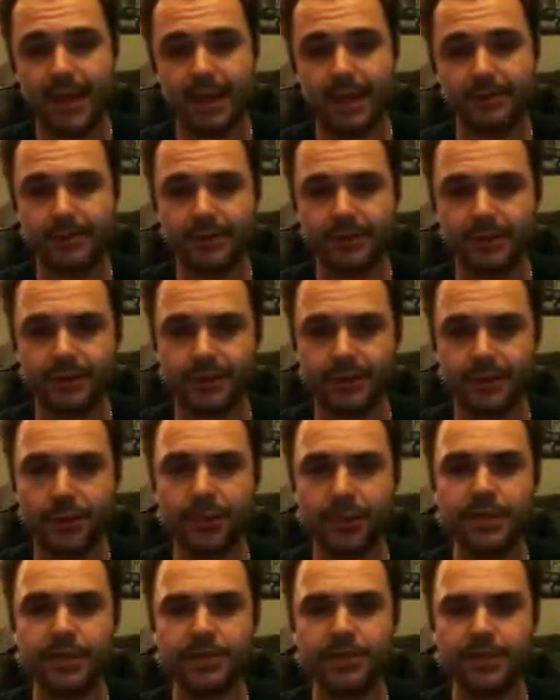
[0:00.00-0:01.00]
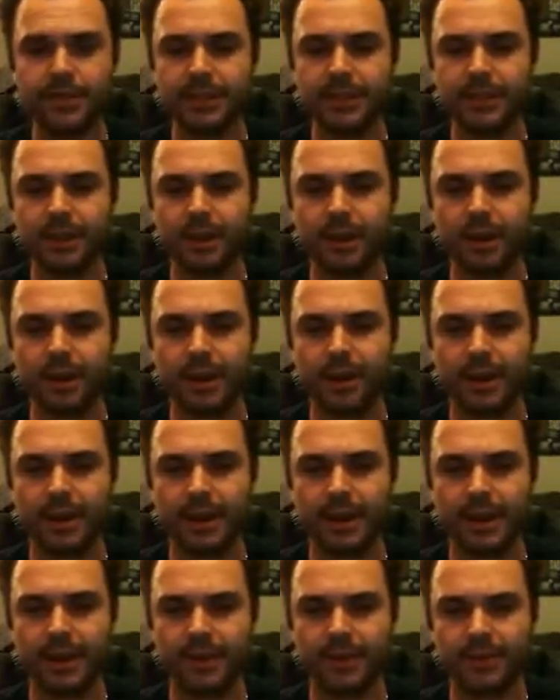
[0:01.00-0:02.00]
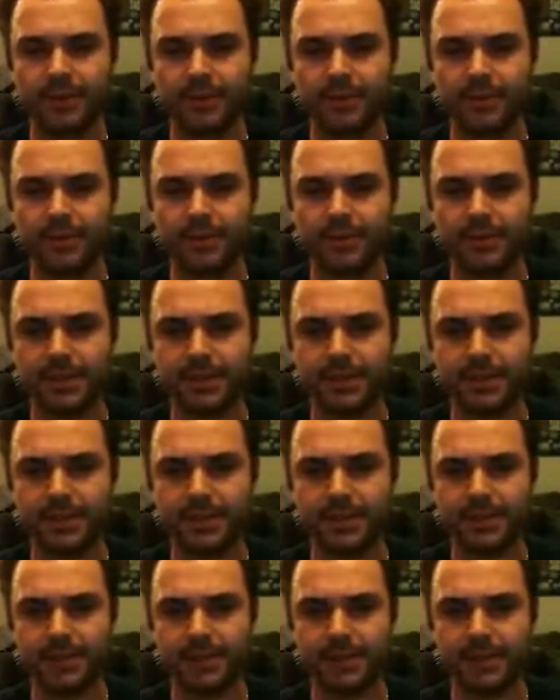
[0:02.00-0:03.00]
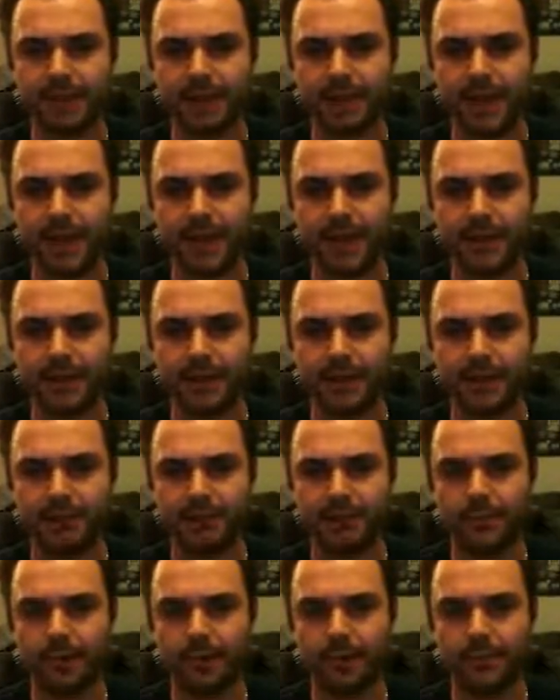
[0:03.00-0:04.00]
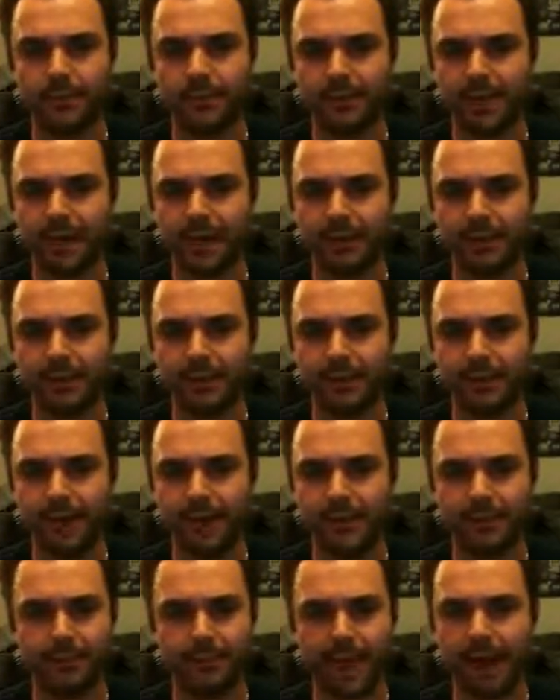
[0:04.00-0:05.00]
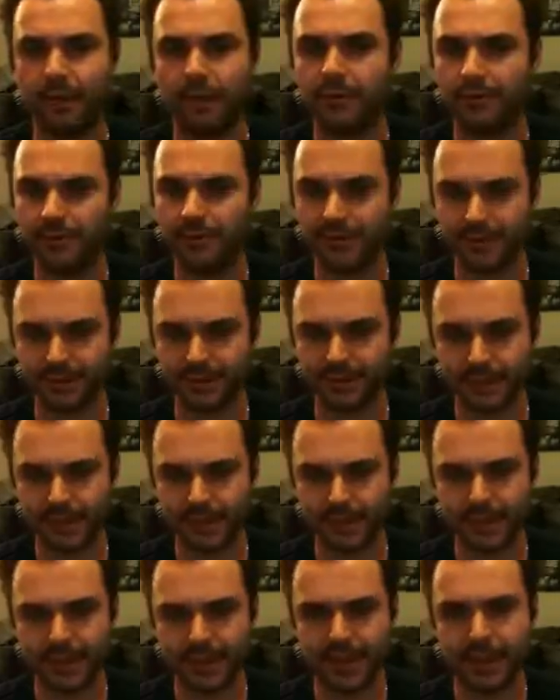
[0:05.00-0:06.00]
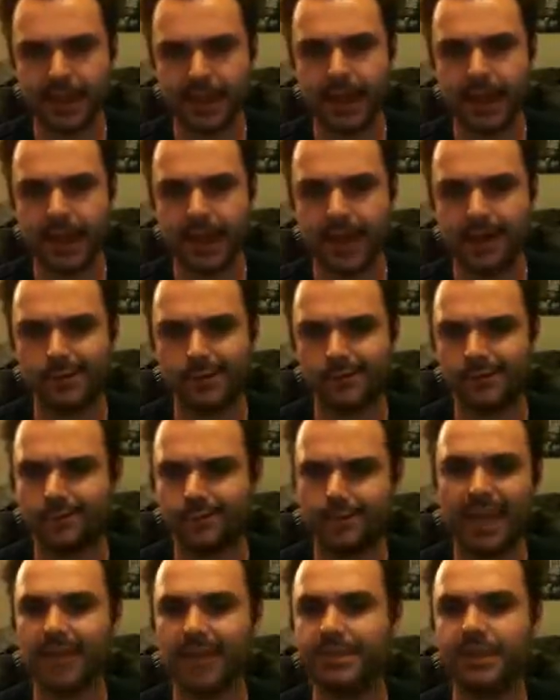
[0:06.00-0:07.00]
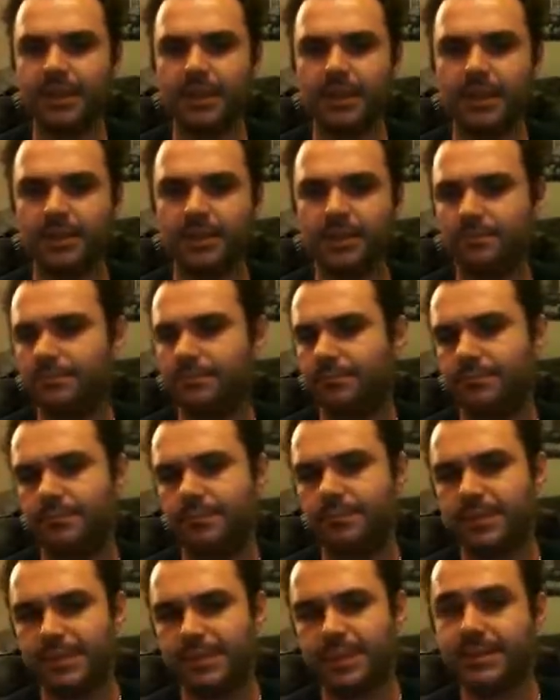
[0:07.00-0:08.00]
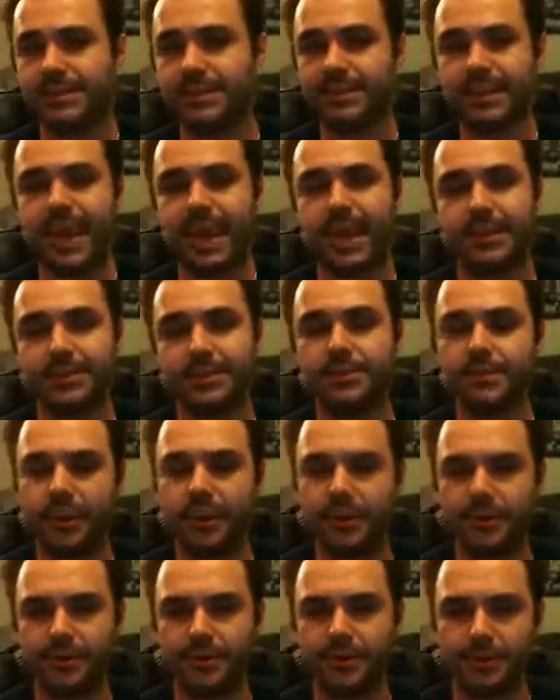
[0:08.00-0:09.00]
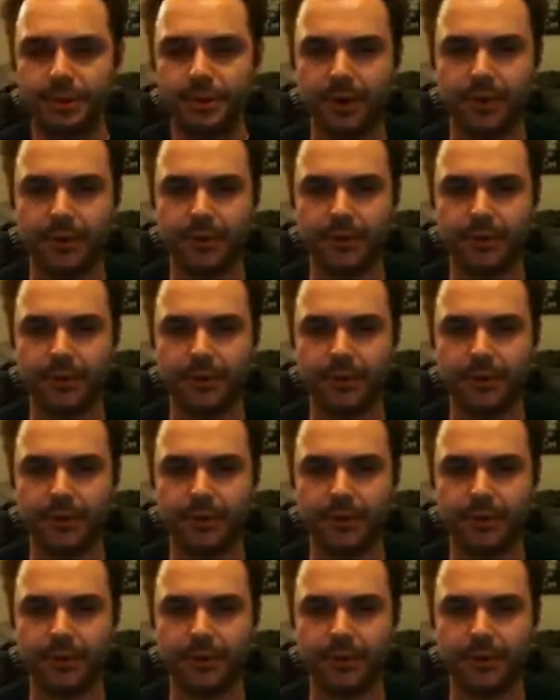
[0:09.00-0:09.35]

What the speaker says: So all he's really got in combat is the Crozius Arcanum on the Chaplain and the Power Fist. That's only 6 attacks in total, you know.